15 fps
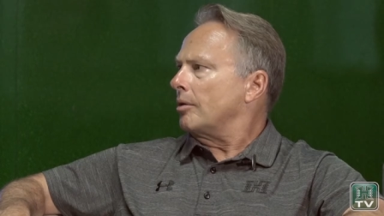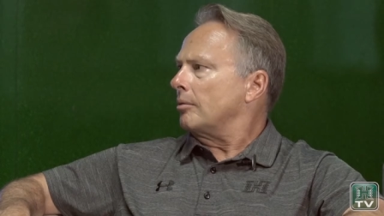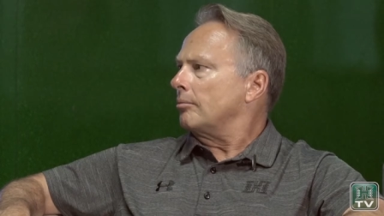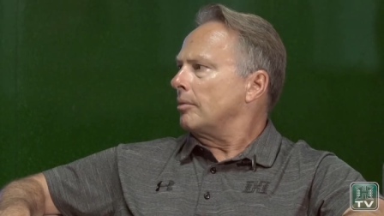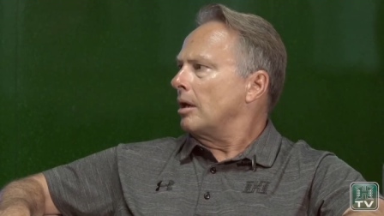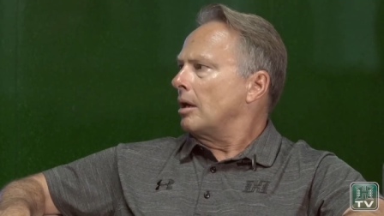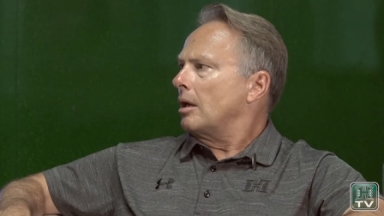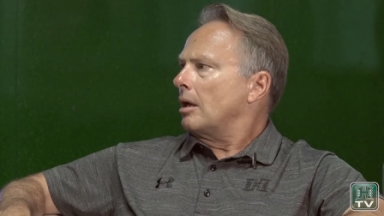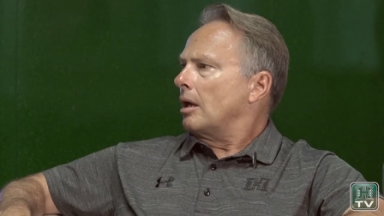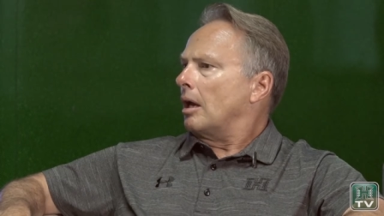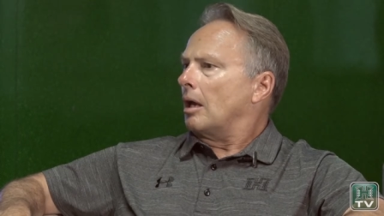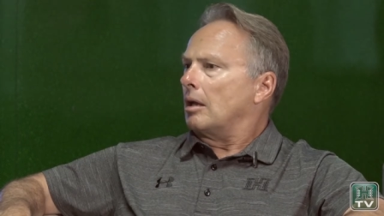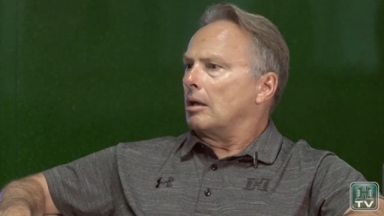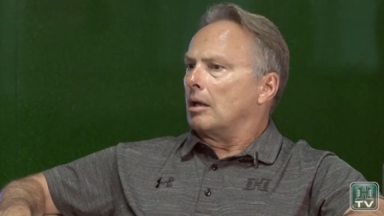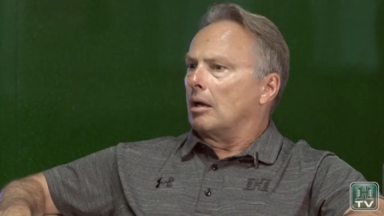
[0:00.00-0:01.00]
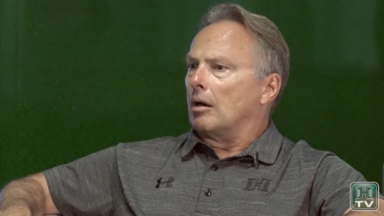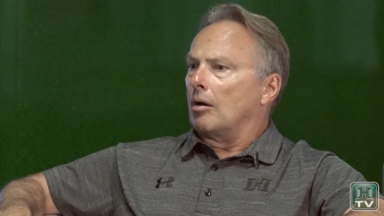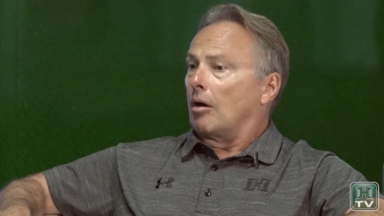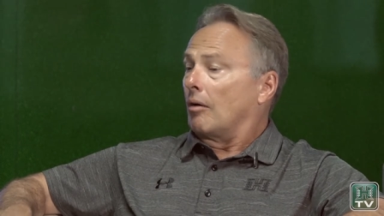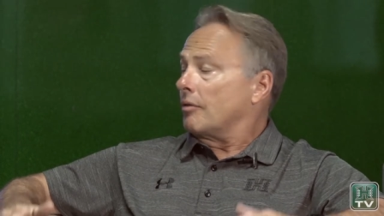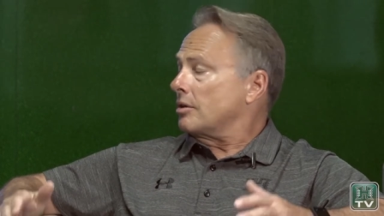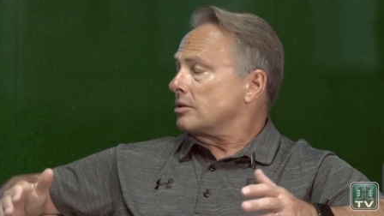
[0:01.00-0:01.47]
and and uh,
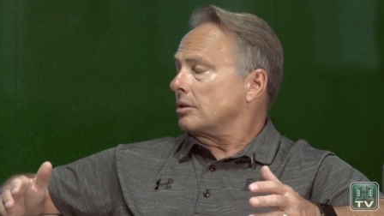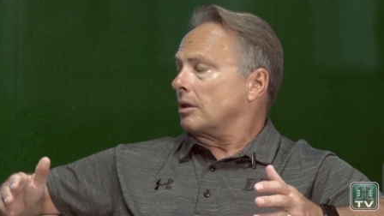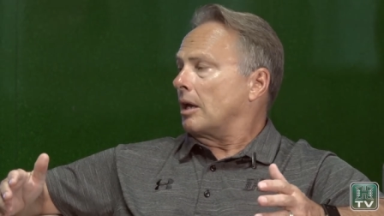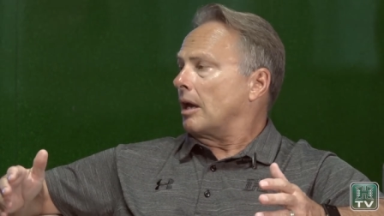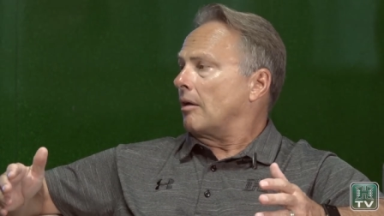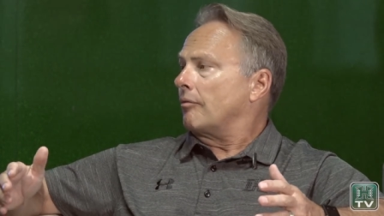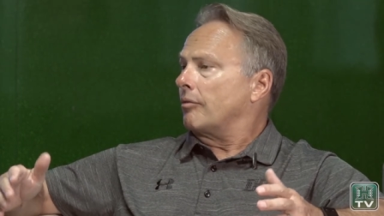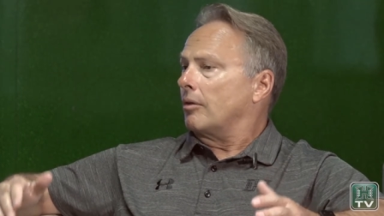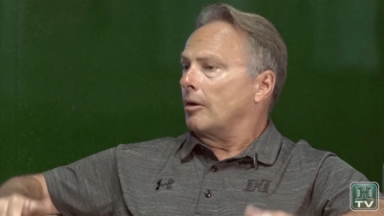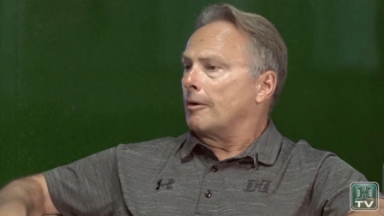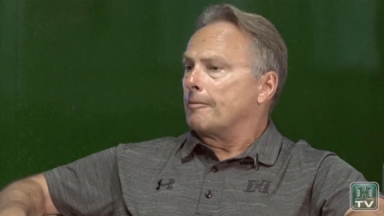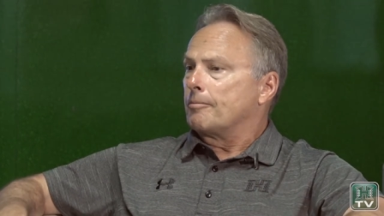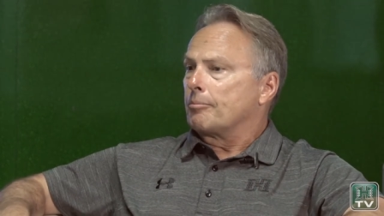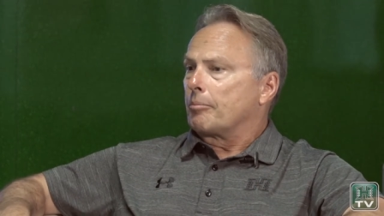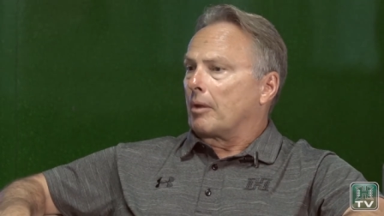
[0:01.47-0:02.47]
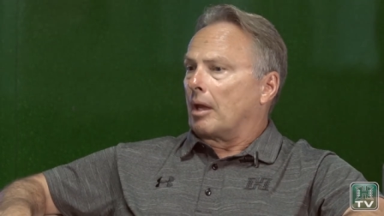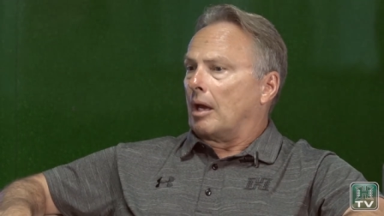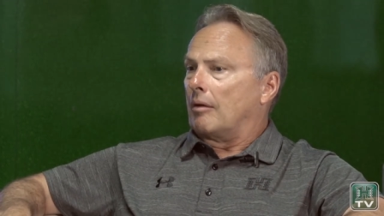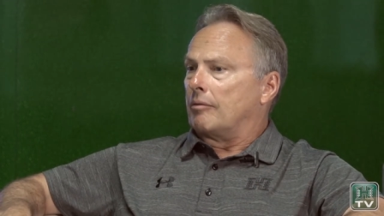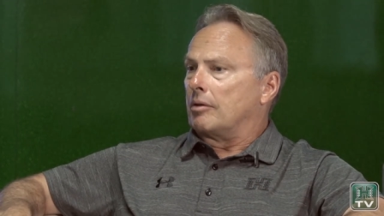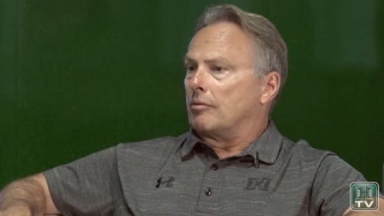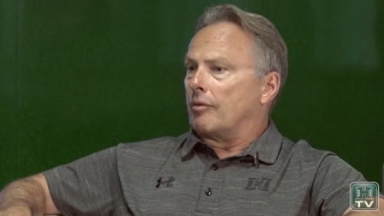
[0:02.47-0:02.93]
obviously have the,
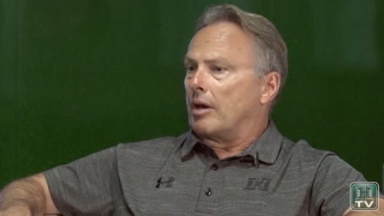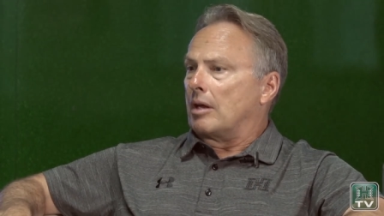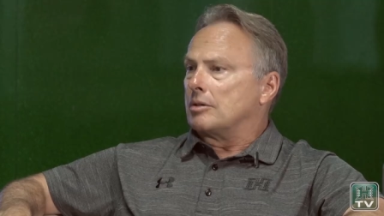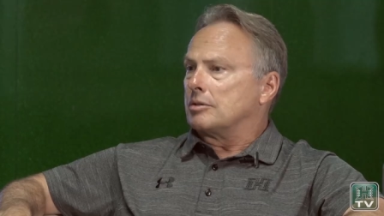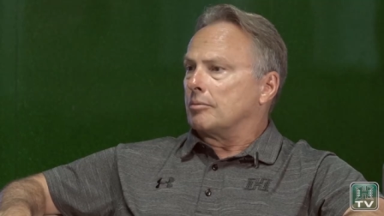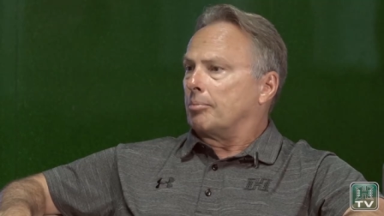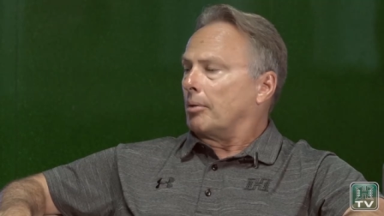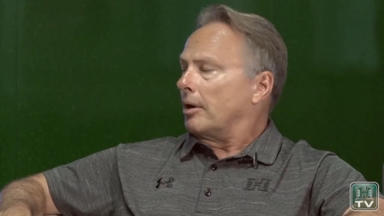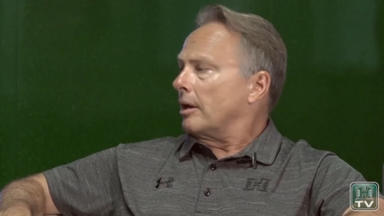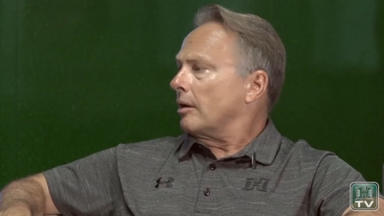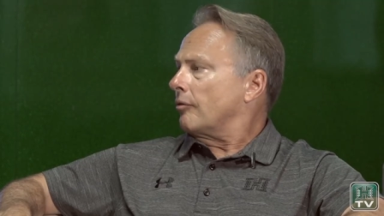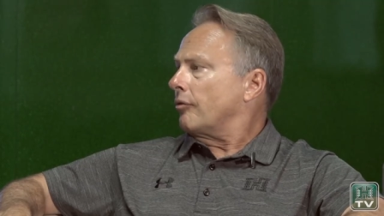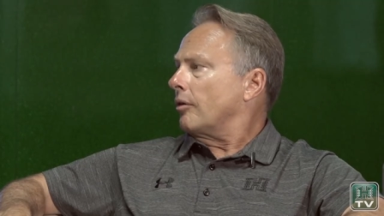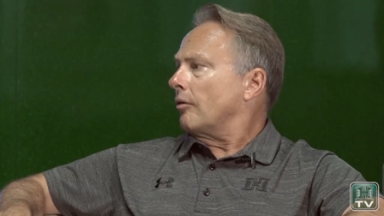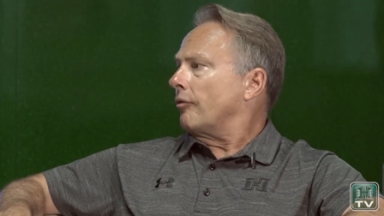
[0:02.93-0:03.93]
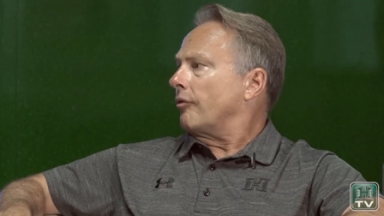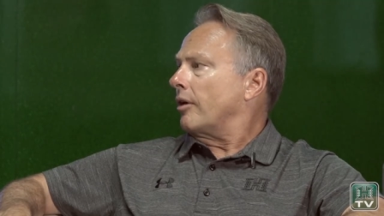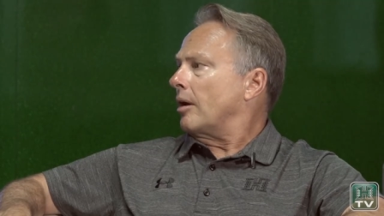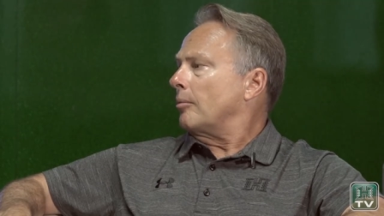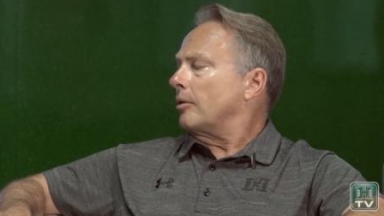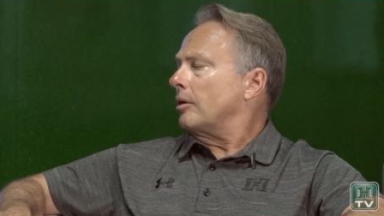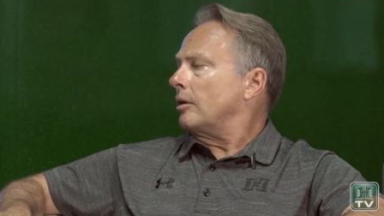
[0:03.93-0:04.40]
have the advantage of playing in front of
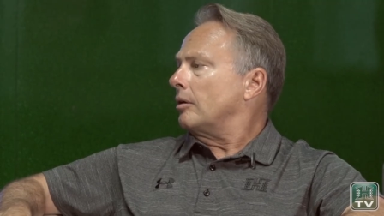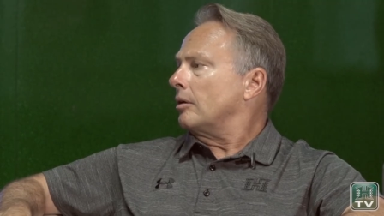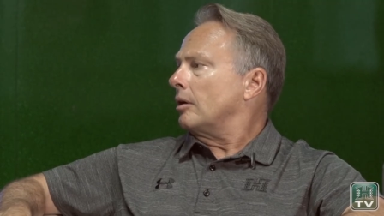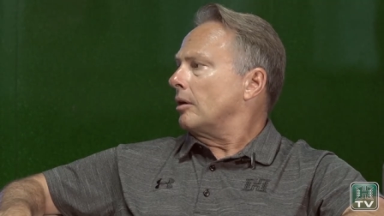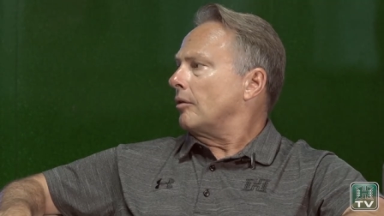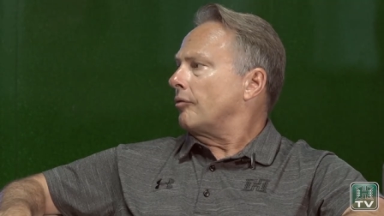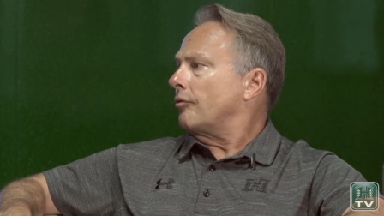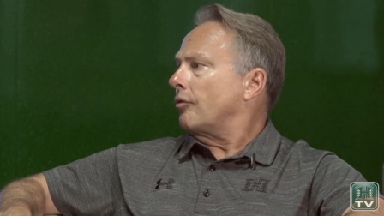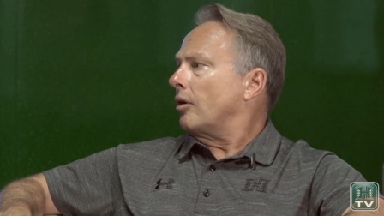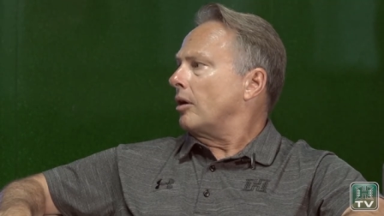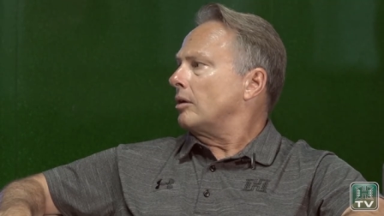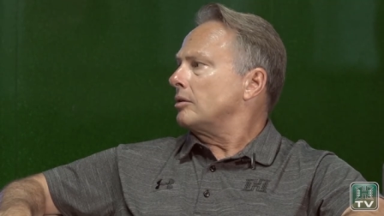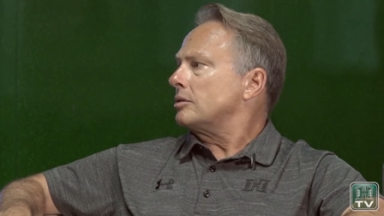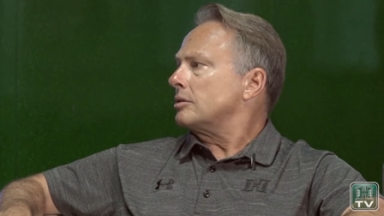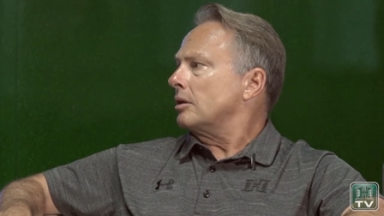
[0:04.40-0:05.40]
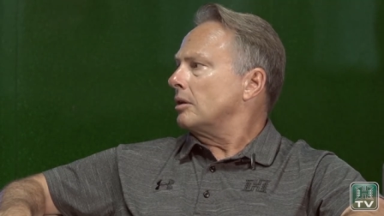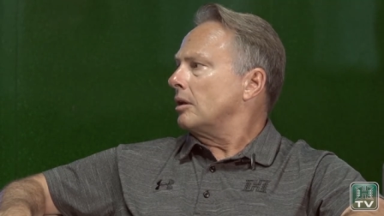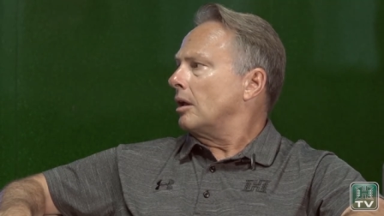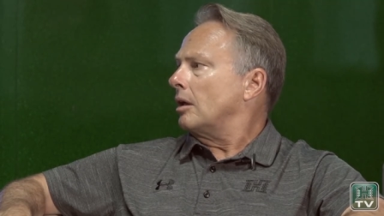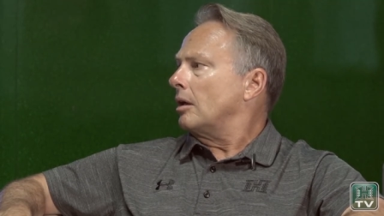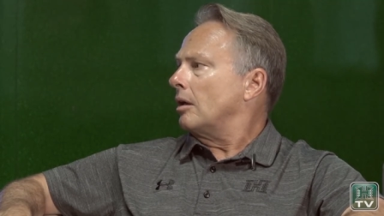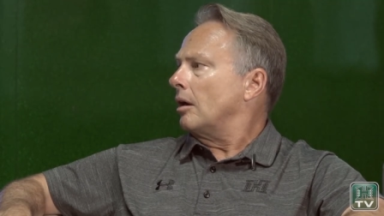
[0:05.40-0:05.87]
family, uh, friends, and
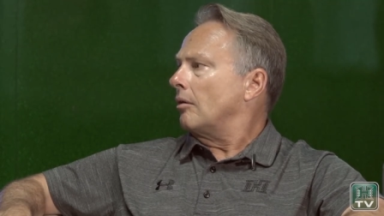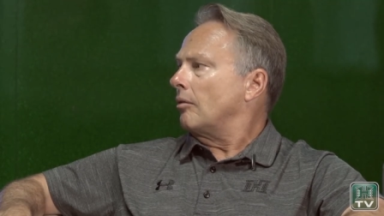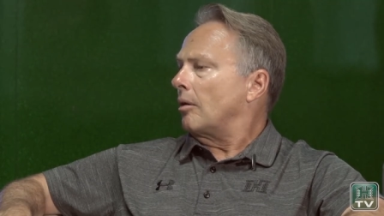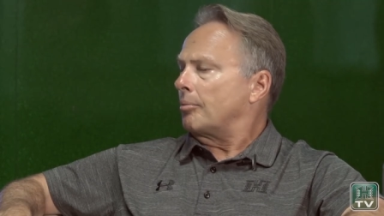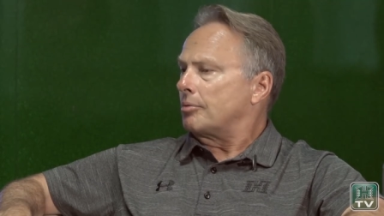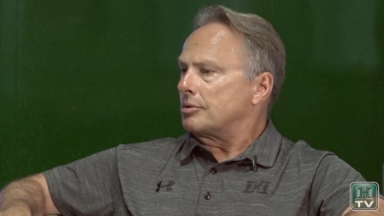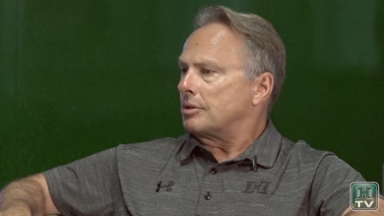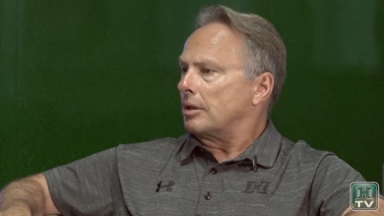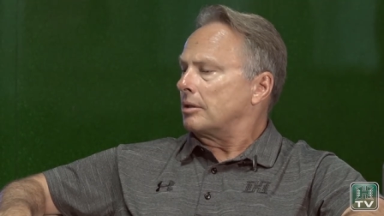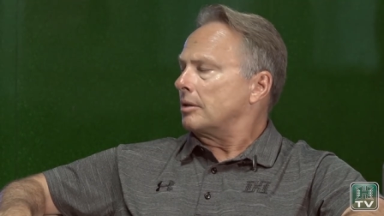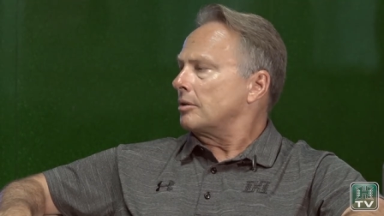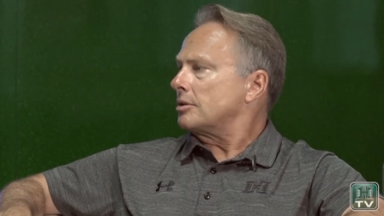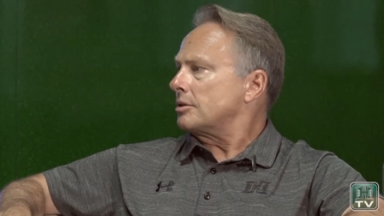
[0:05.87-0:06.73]
then uh, represent their